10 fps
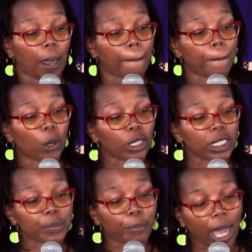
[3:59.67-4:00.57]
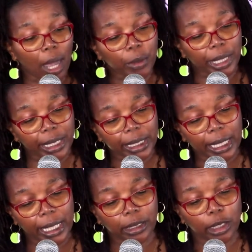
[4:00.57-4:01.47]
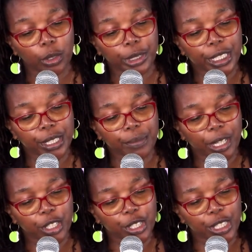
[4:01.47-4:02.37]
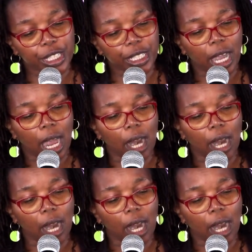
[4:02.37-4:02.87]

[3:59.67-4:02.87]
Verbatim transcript: Bold power and glorious majesty are